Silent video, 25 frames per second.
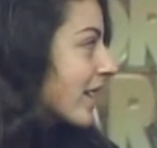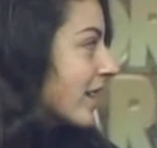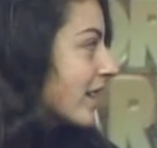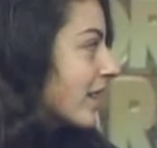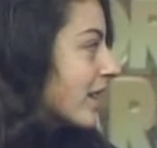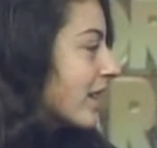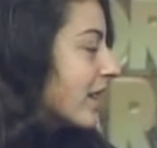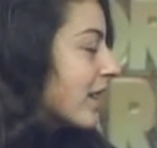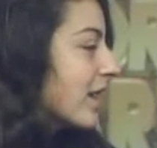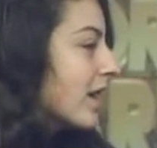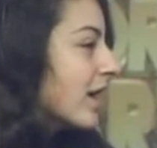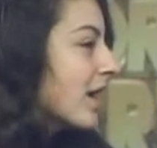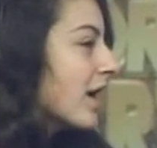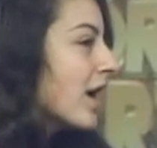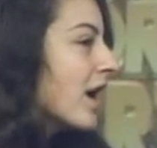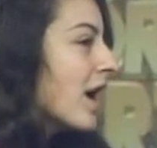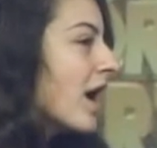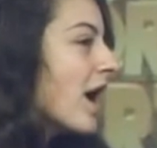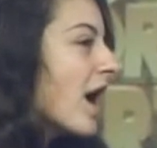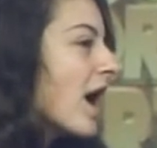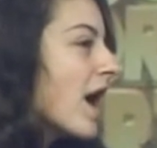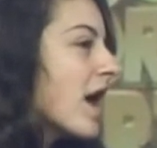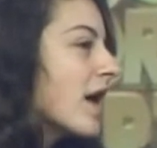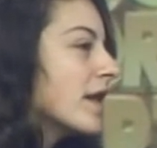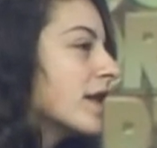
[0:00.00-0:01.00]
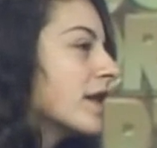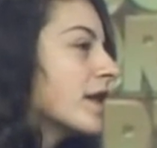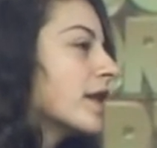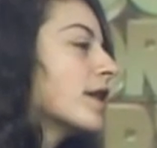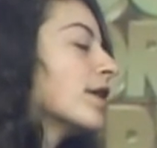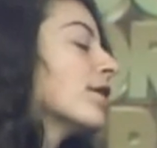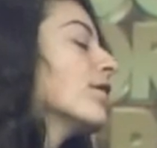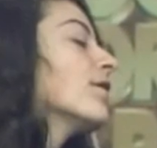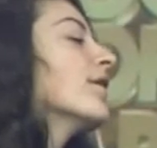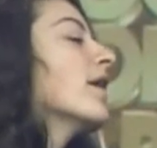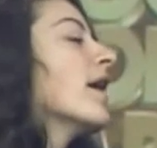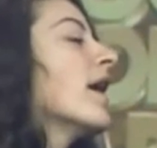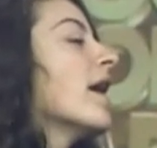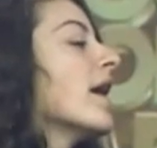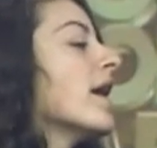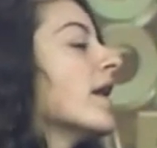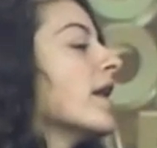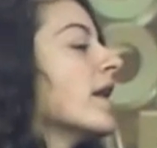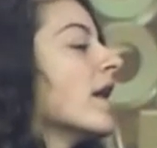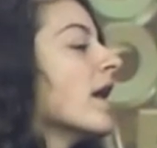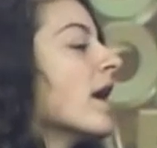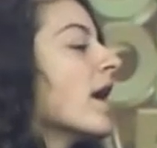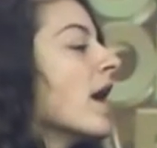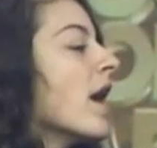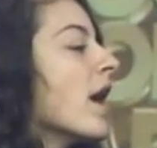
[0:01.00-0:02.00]
Mm. And so
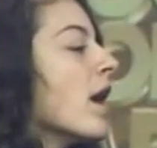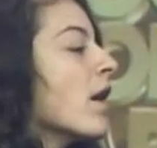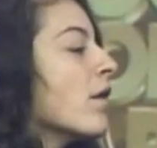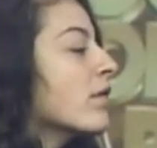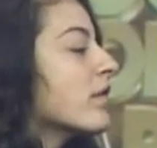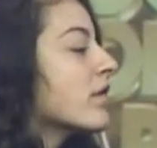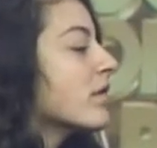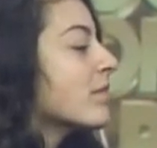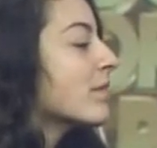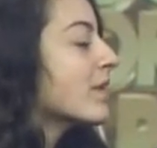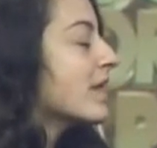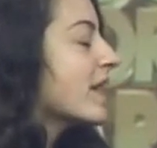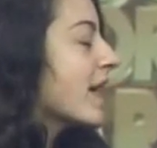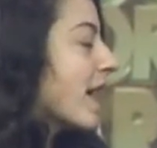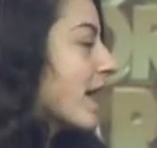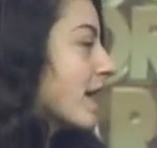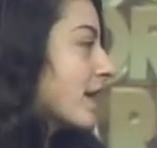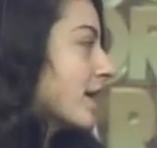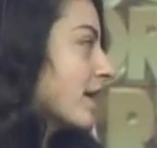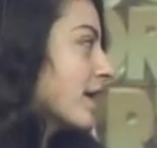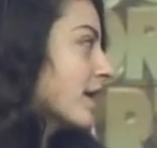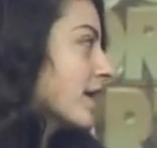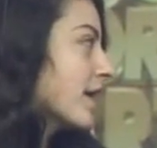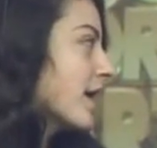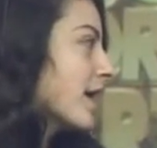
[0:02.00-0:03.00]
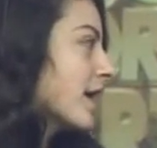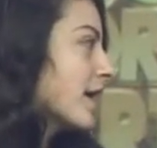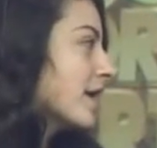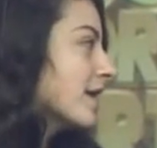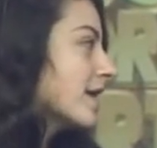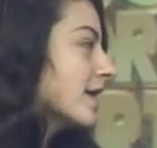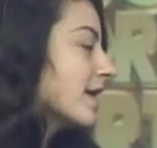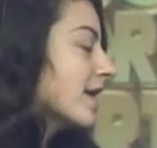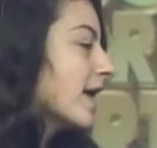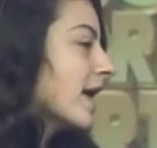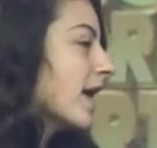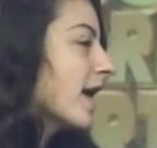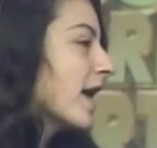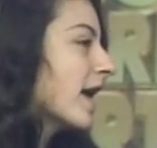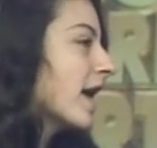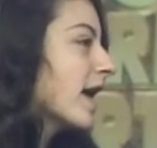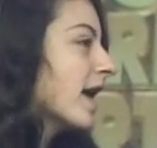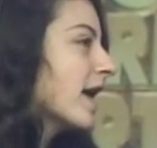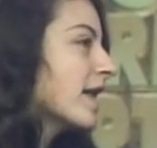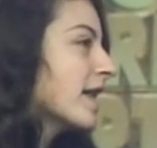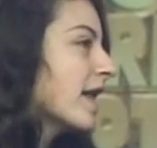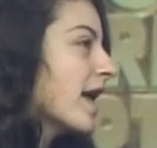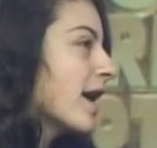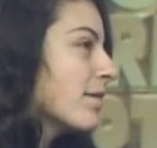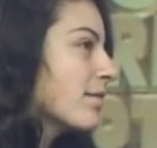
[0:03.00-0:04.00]
then it was metastasized.
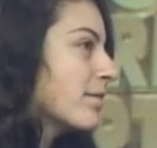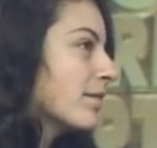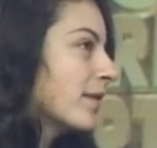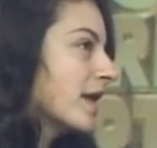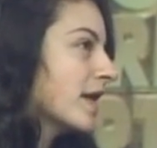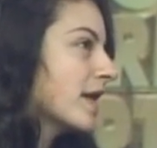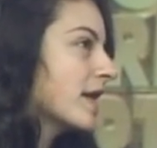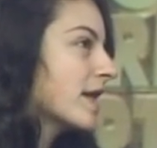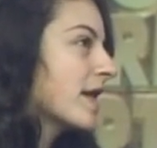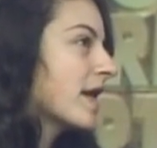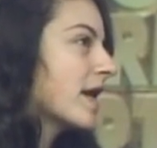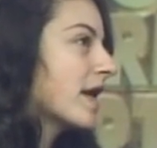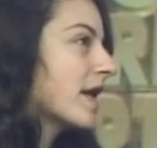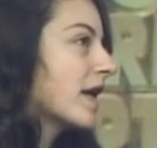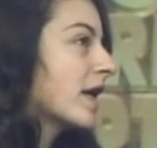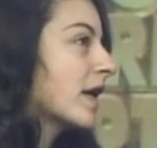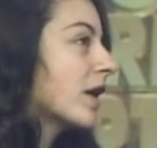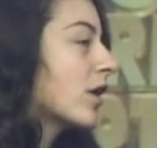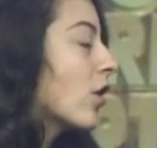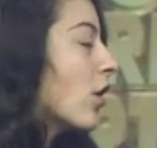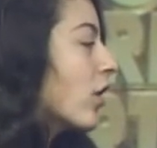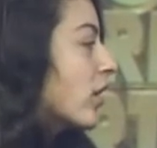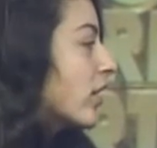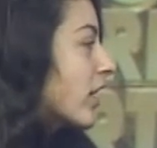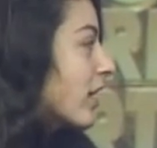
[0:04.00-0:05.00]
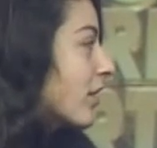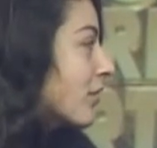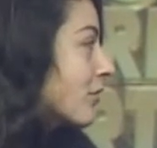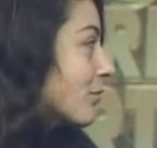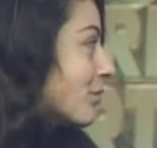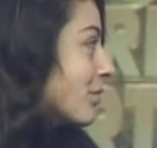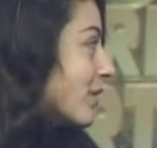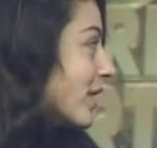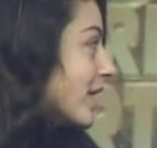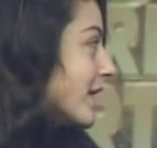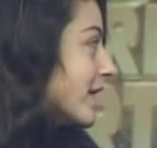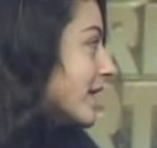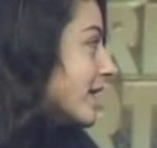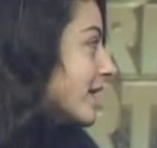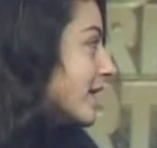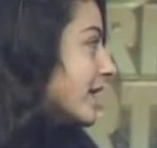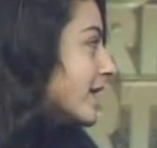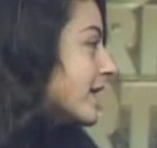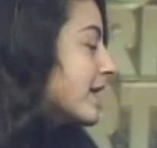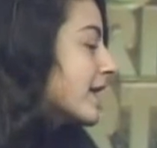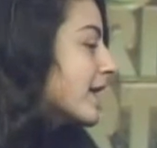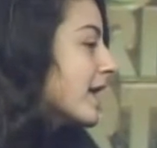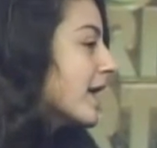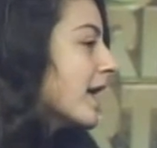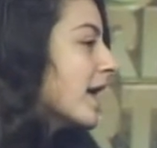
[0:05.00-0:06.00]
And that means that it had gone to other places.
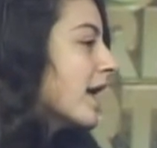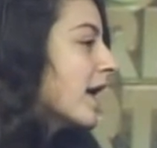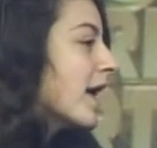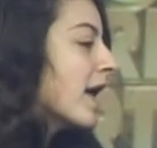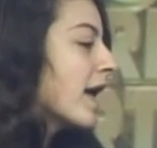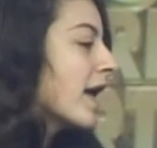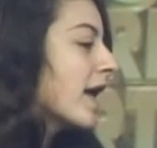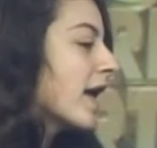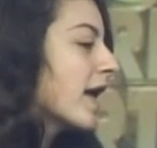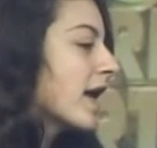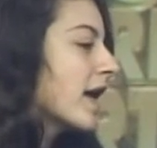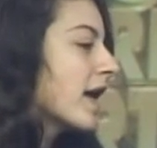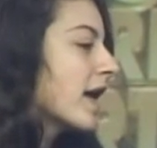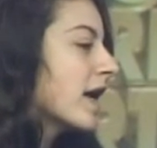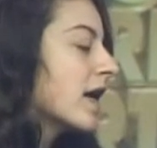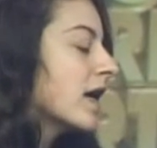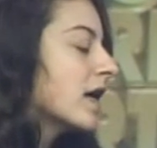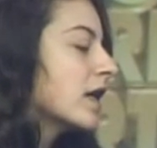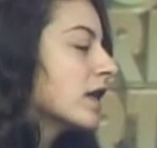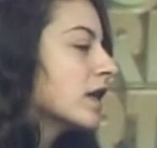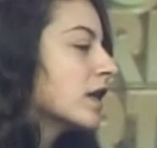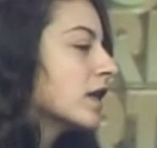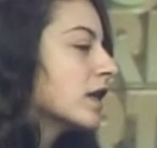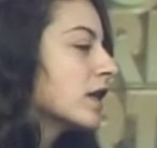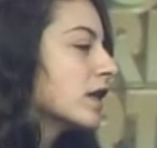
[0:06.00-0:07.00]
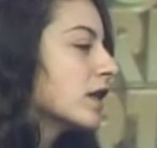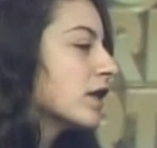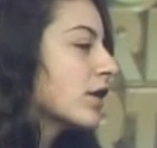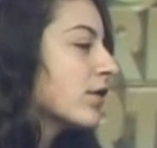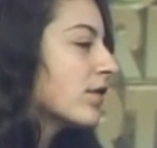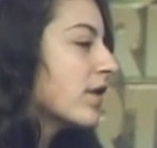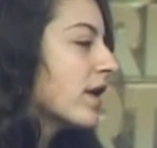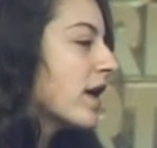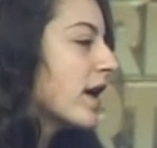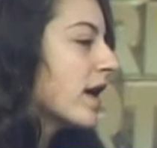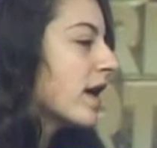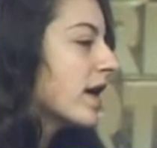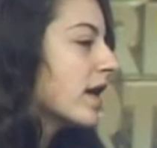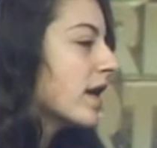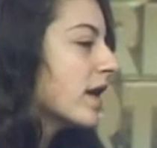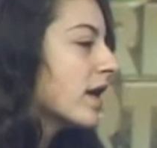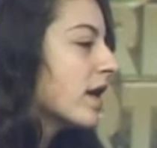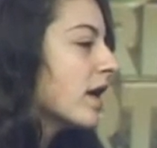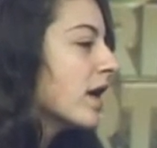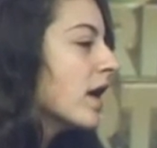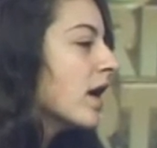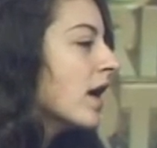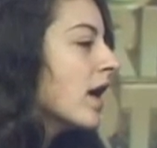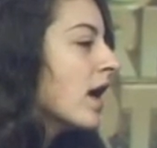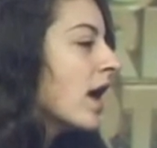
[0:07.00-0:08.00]
And so then
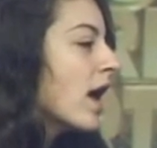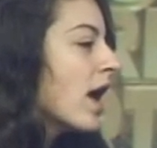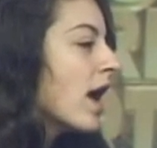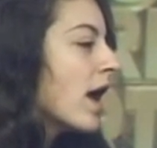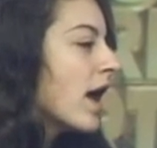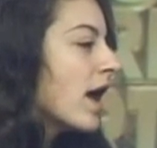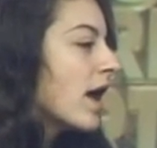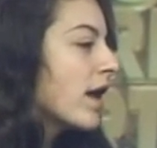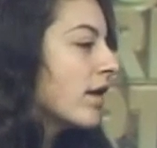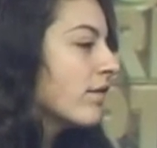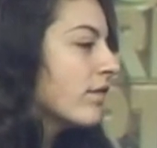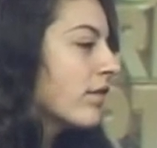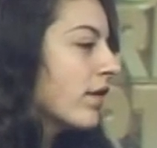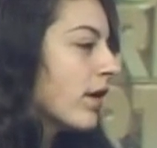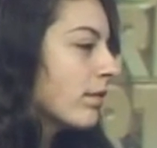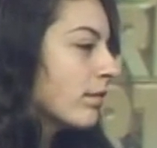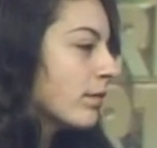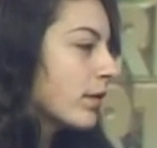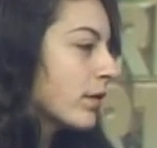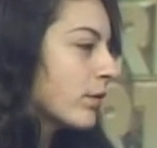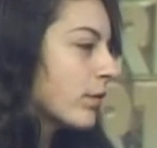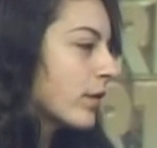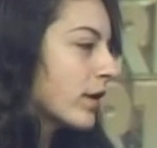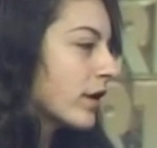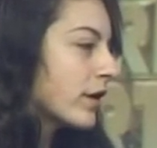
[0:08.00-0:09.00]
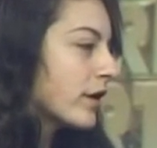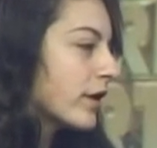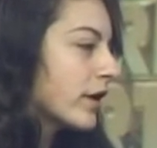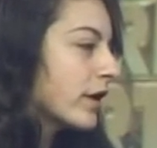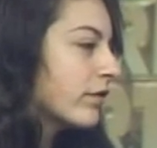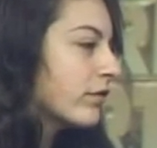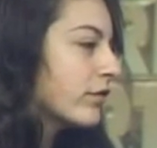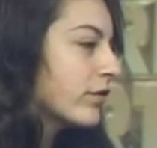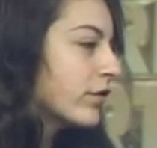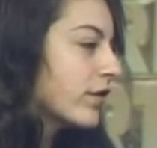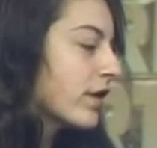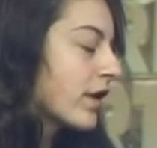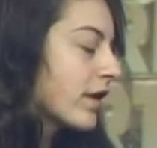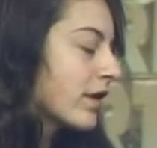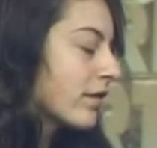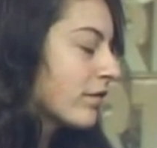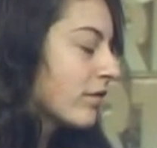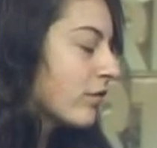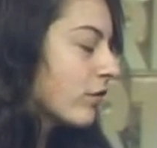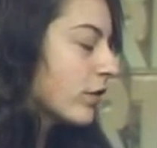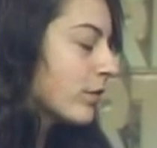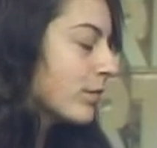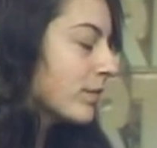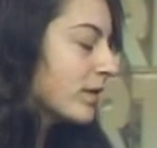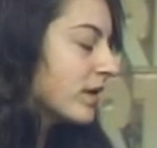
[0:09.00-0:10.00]
in February of
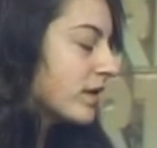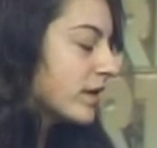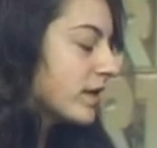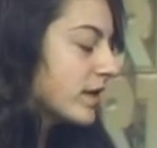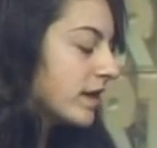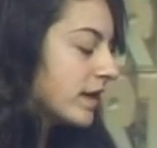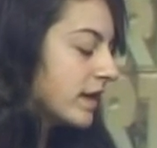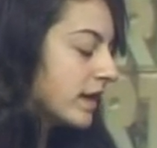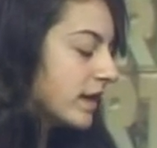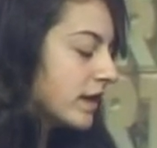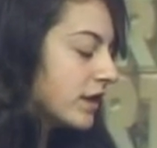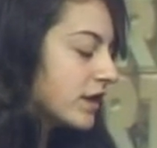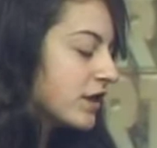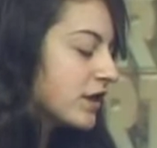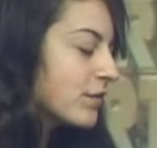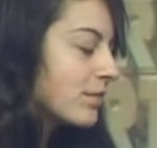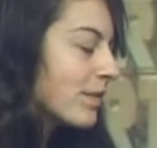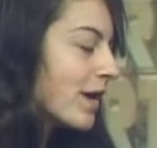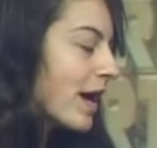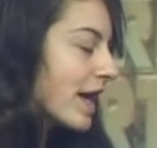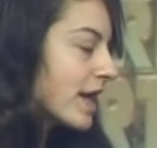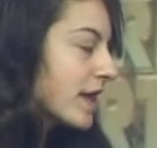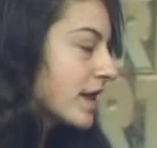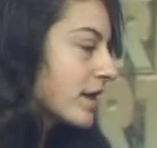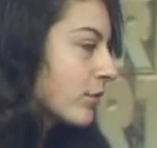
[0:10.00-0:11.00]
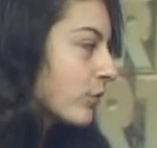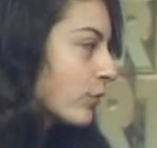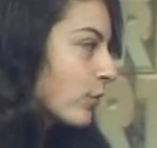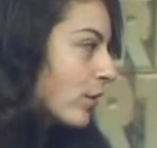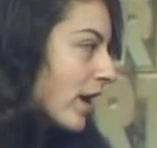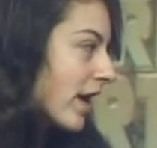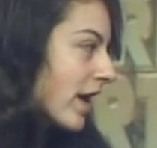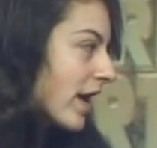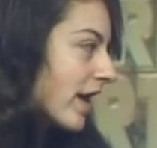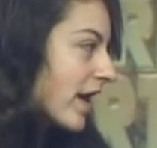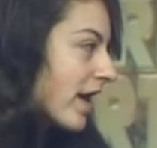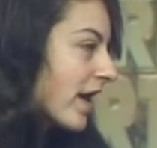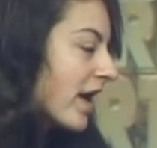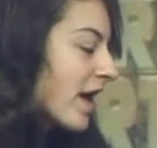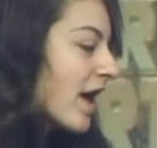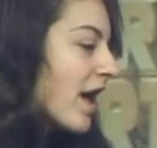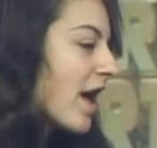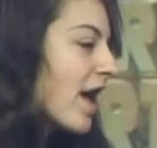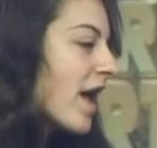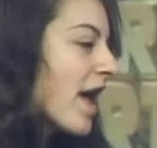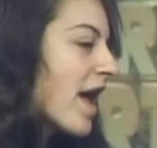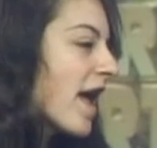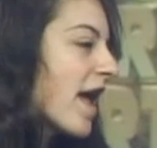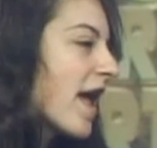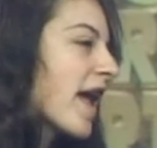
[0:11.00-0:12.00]
2014, she passed away. Mm-hmm.